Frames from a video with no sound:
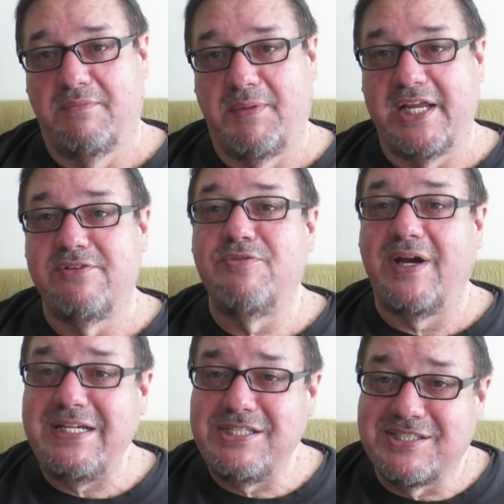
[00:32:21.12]
My
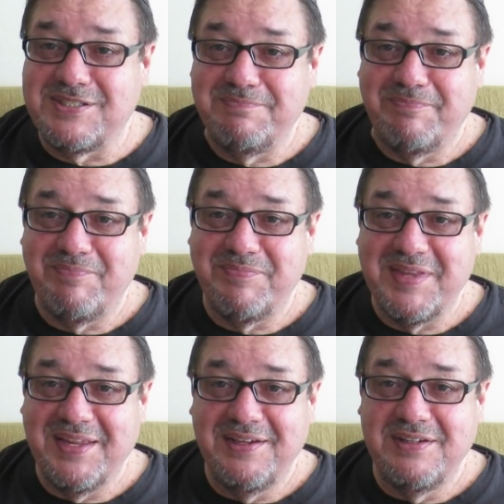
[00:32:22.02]
advice,
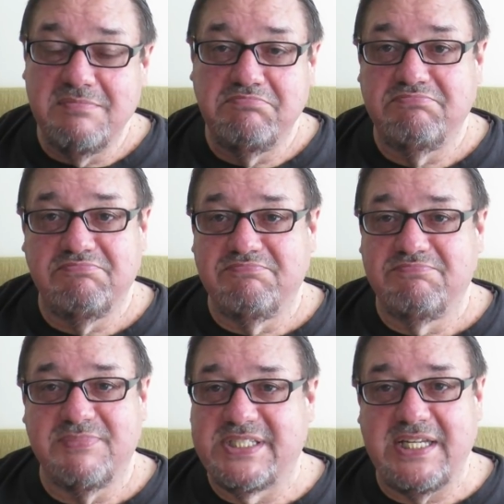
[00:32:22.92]

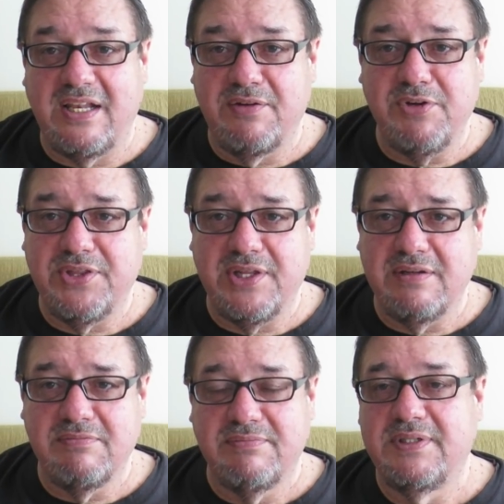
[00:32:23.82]
sell
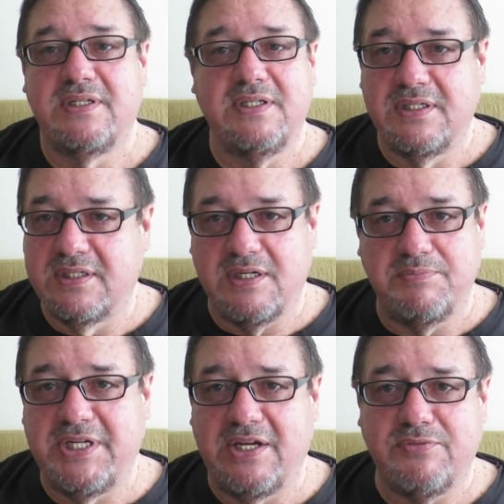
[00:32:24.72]
everything,
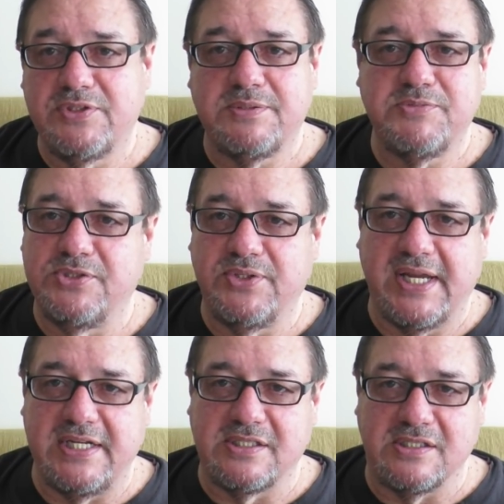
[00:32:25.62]
come down with some
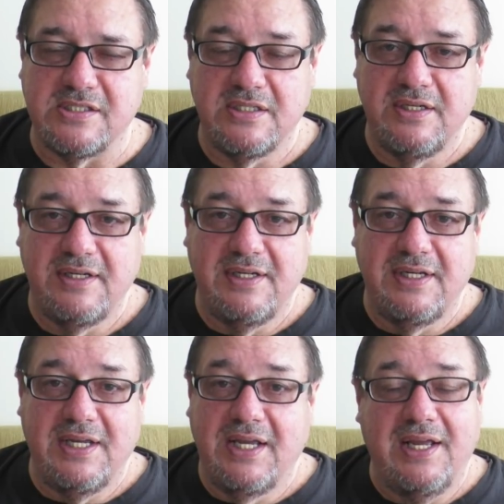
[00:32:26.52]
suitcases.
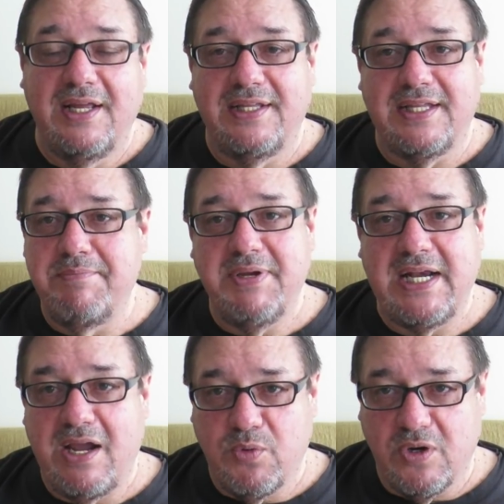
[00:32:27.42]
That
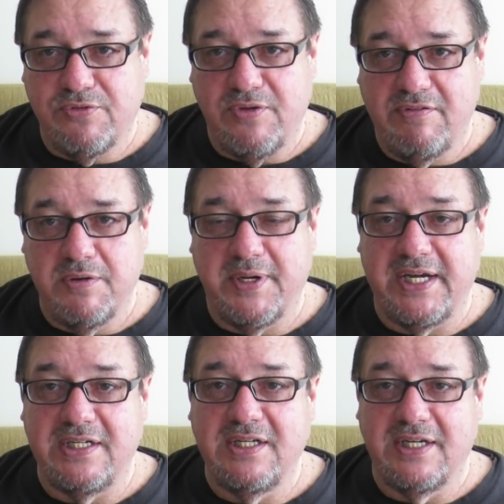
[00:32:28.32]
may not work for
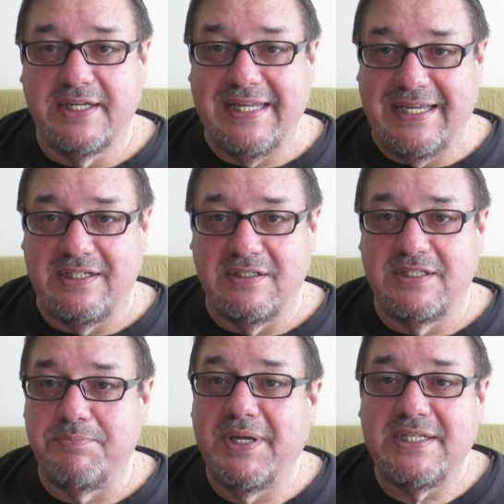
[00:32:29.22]
everybody.
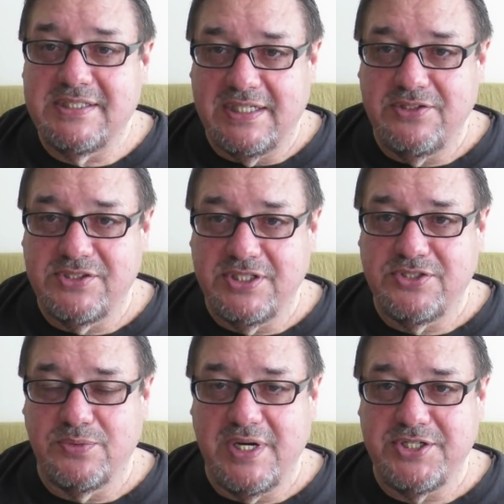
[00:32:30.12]
Again, depends on your
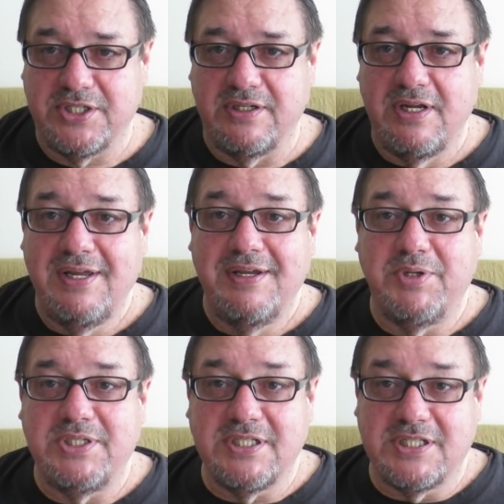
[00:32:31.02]
situation.
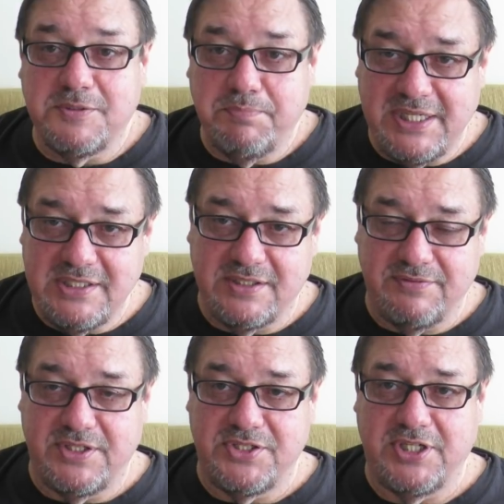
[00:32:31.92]
But it's
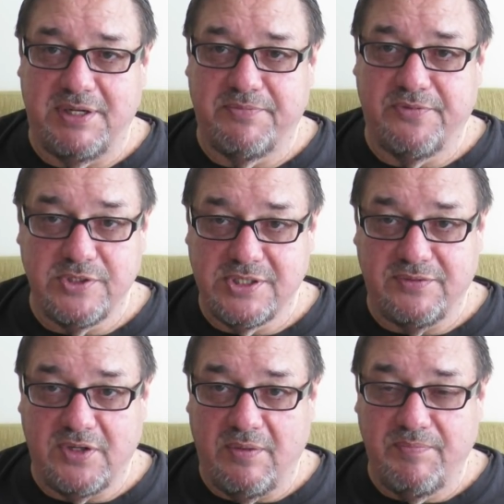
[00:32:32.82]
expensive to ship, first
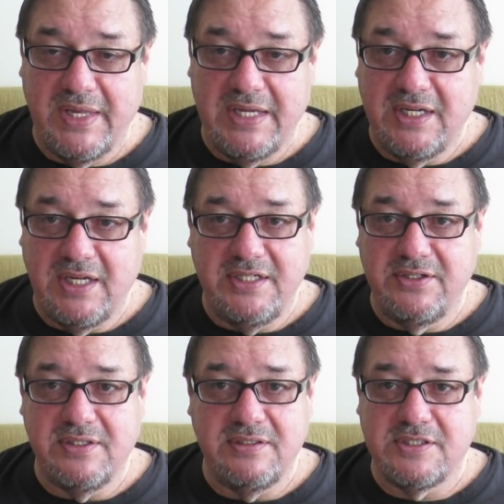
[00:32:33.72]
of all. And
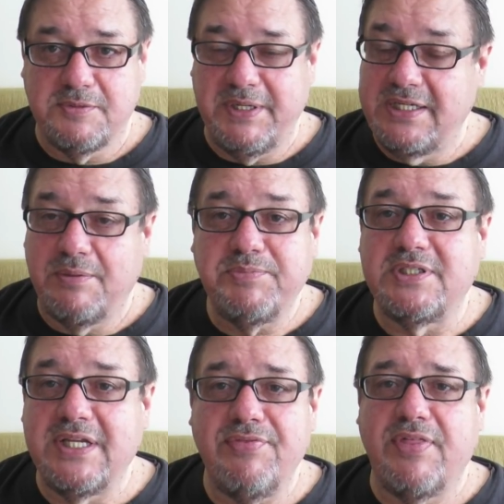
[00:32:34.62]
you can spend up
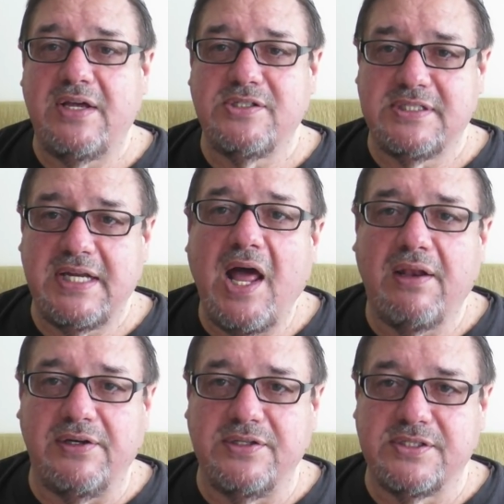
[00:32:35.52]
to
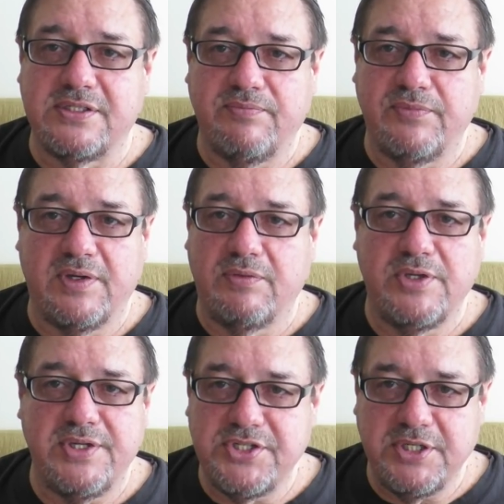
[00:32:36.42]
$10,000
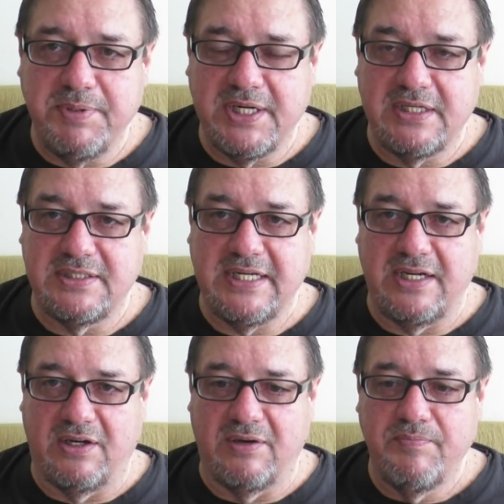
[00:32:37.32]
with a shipping
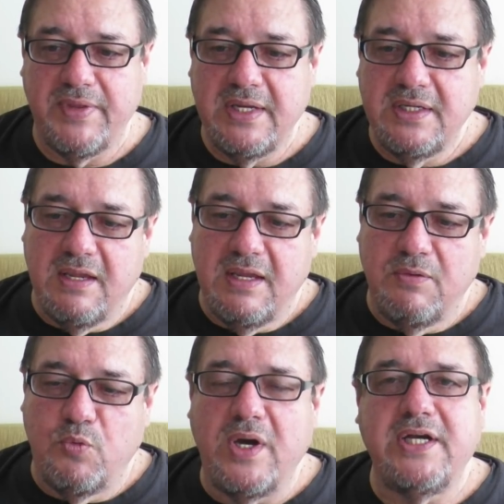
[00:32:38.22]
container.
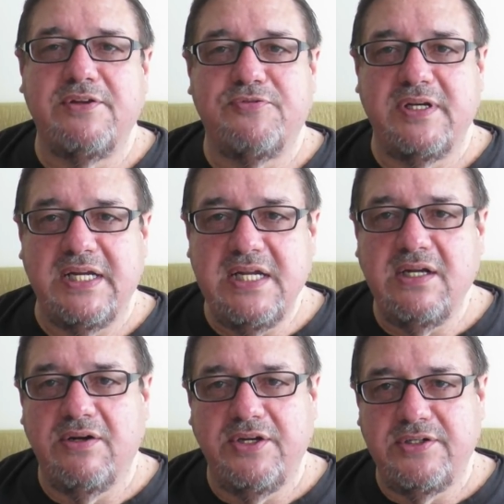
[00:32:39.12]
What if in a
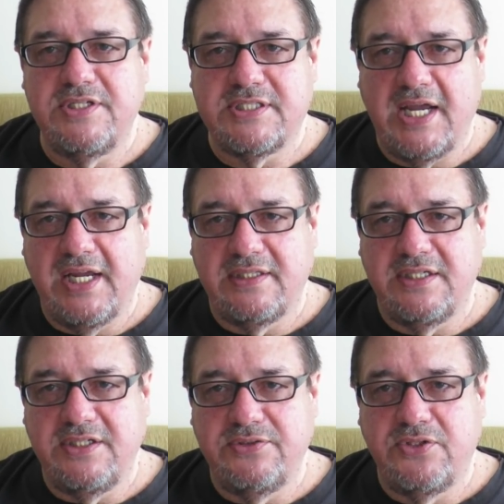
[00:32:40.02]
year you decide
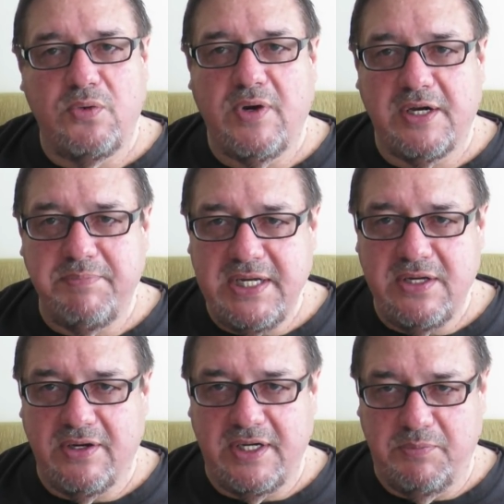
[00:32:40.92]
that you don't want to be
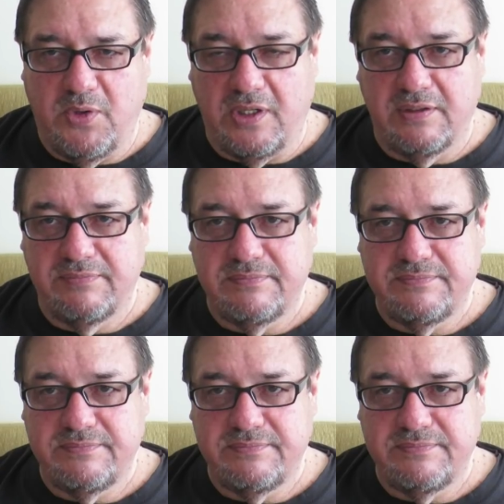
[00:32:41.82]
here anymore?